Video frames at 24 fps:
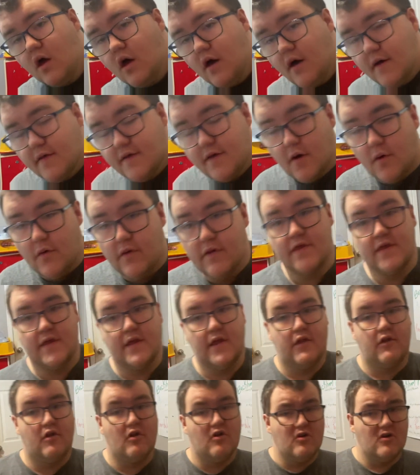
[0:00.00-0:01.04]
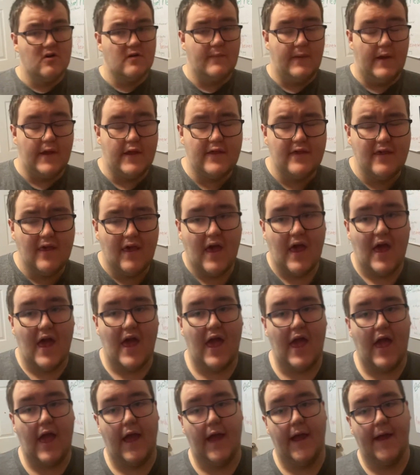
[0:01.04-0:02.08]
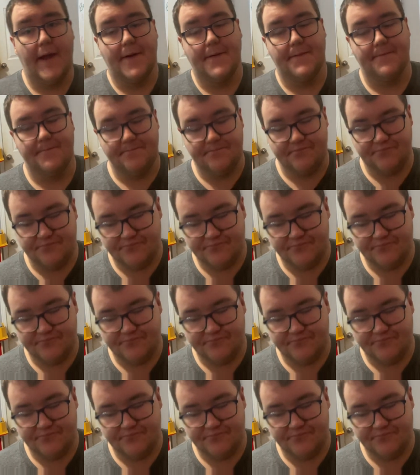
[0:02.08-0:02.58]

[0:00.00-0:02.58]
so it's the tournament and,